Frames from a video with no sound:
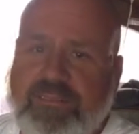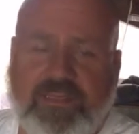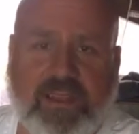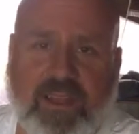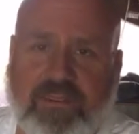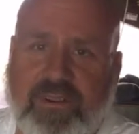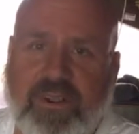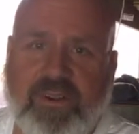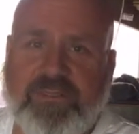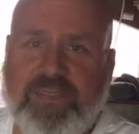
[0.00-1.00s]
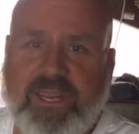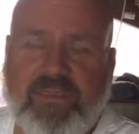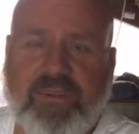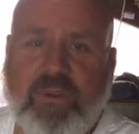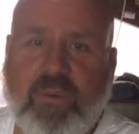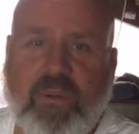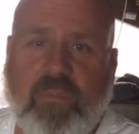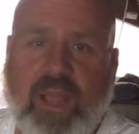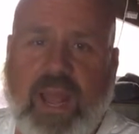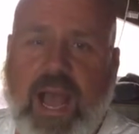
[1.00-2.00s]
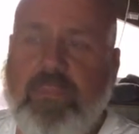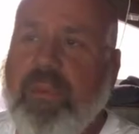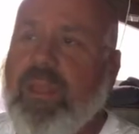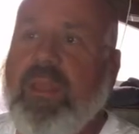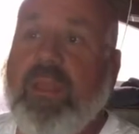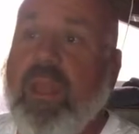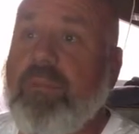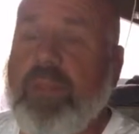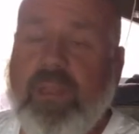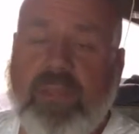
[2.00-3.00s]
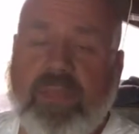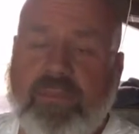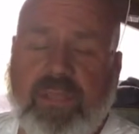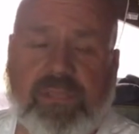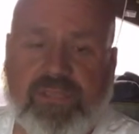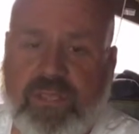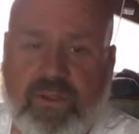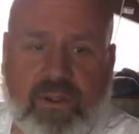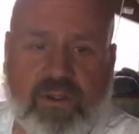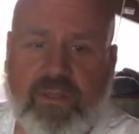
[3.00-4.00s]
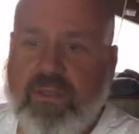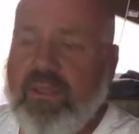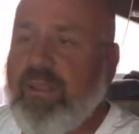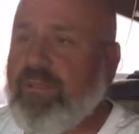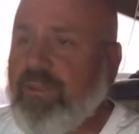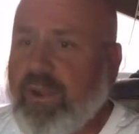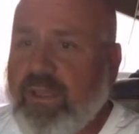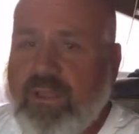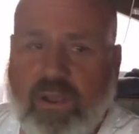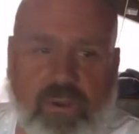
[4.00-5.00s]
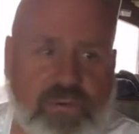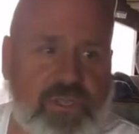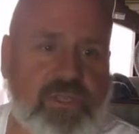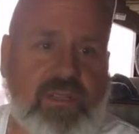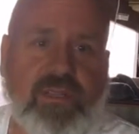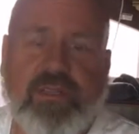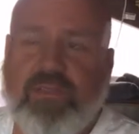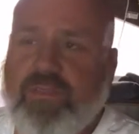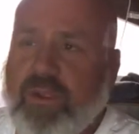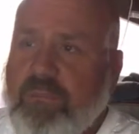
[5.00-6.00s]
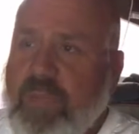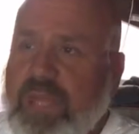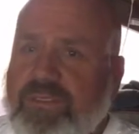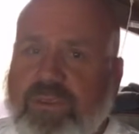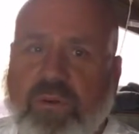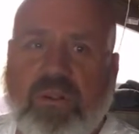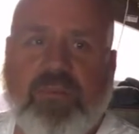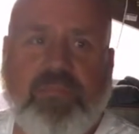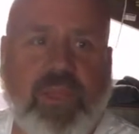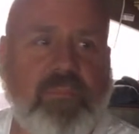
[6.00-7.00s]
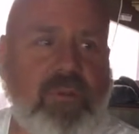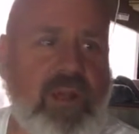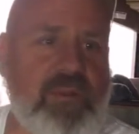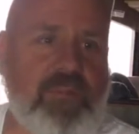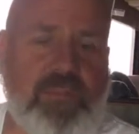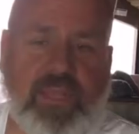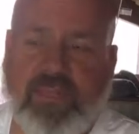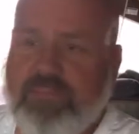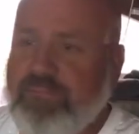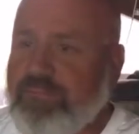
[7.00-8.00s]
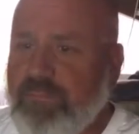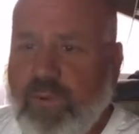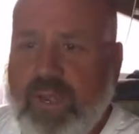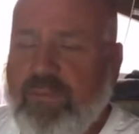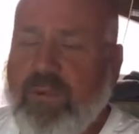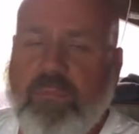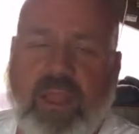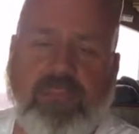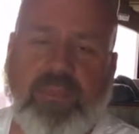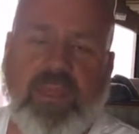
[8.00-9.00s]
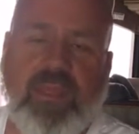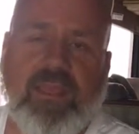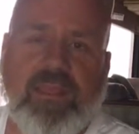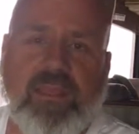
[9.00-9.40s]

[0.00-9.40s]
you never know. You never know what might happen. And maybe even consider, if you're a coach, if you're a mentor, big brother, big whatever it might be,